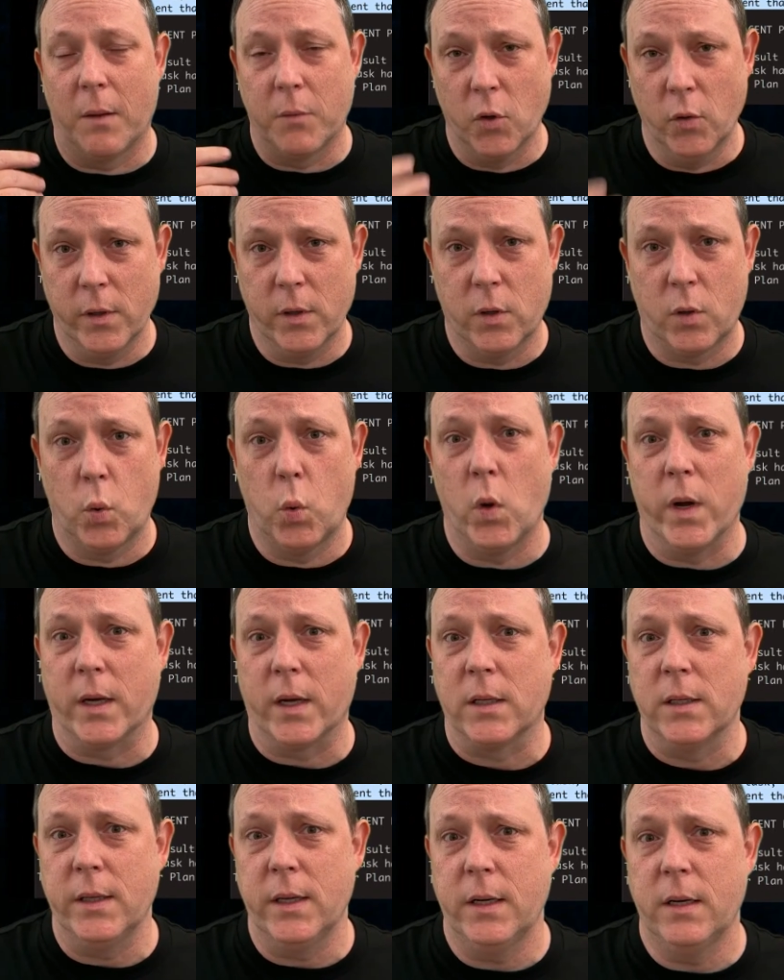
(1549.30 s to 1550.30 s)
I'm going
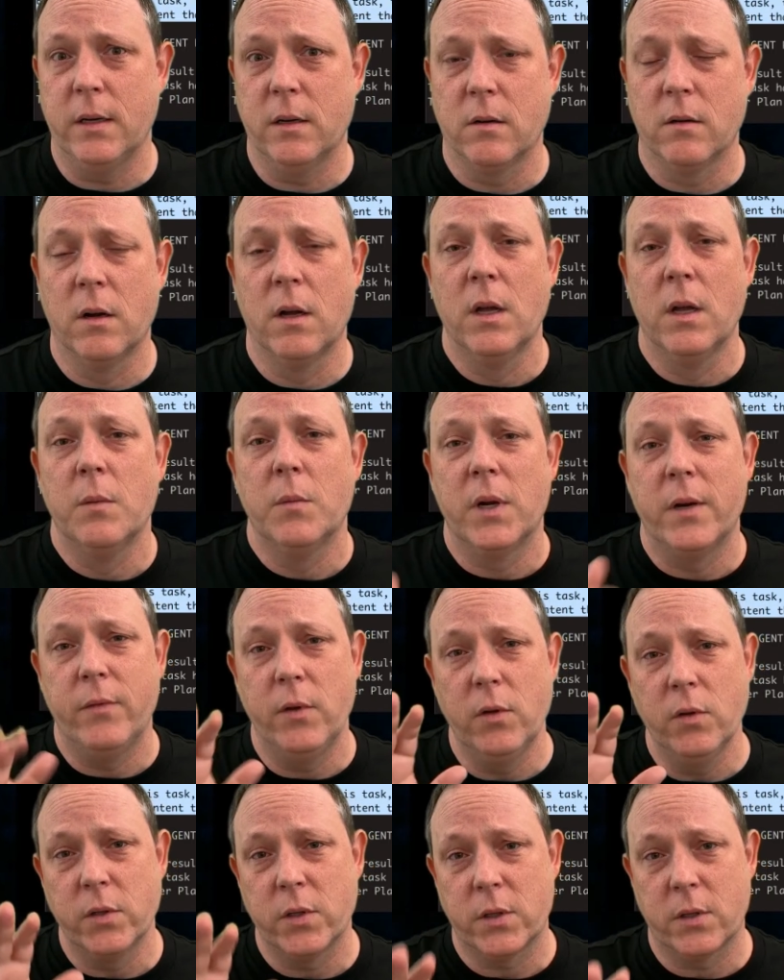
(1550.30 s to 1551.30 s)
quickly here, but
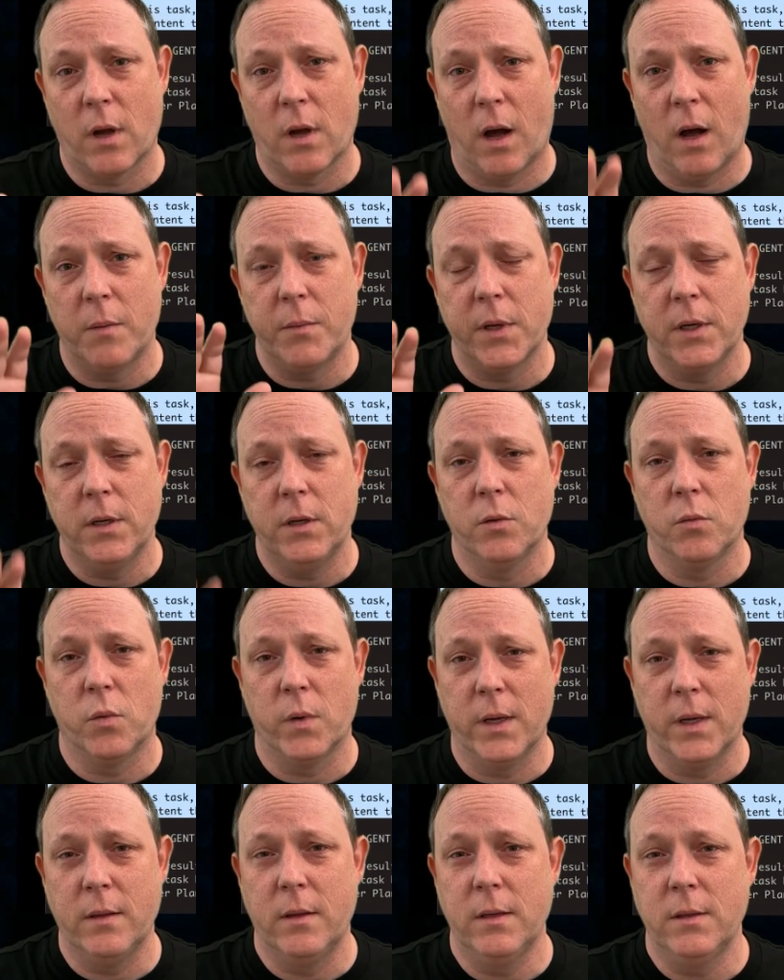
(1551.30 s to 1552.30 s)
if you stop and you
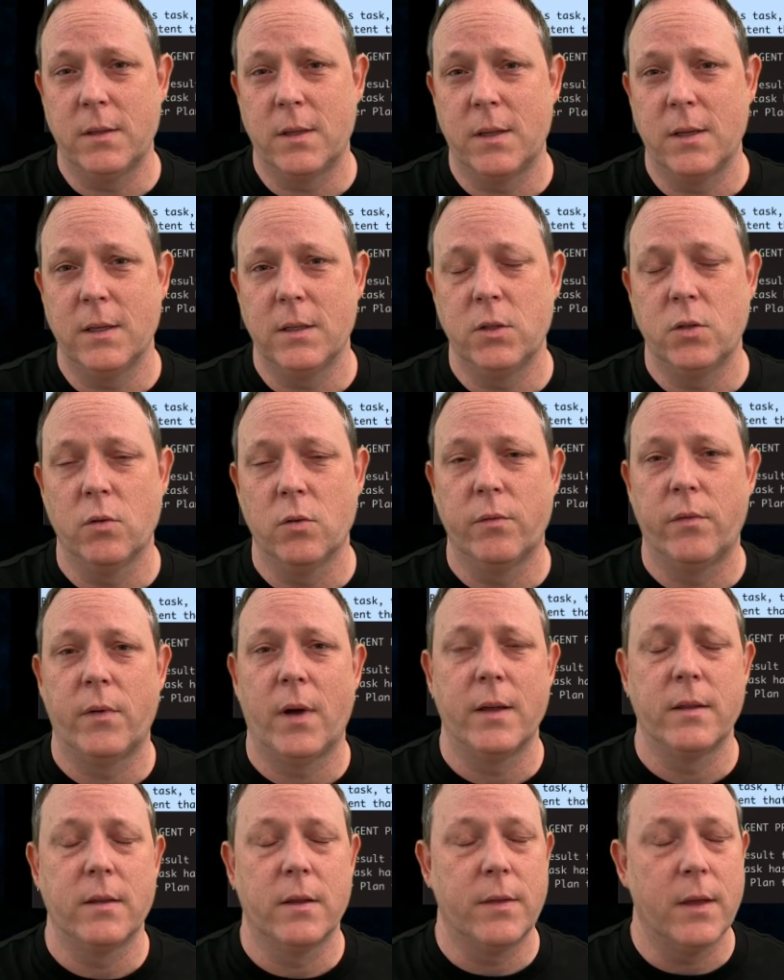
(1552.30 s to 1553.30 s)
read these things, you'll
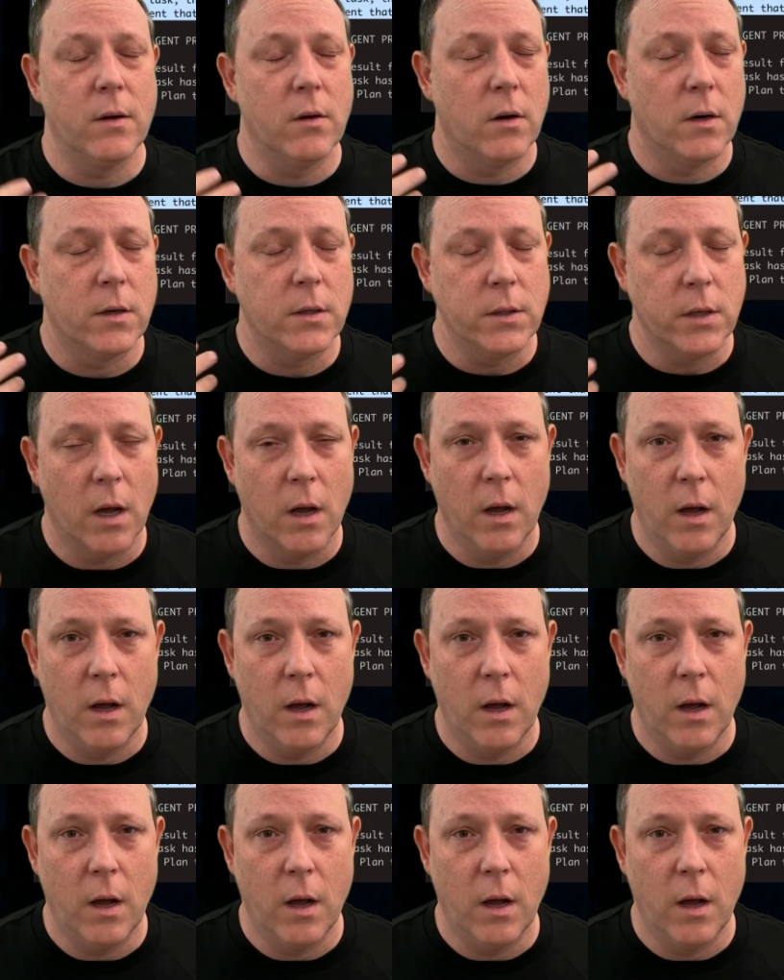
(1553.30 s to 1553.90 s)
find that there are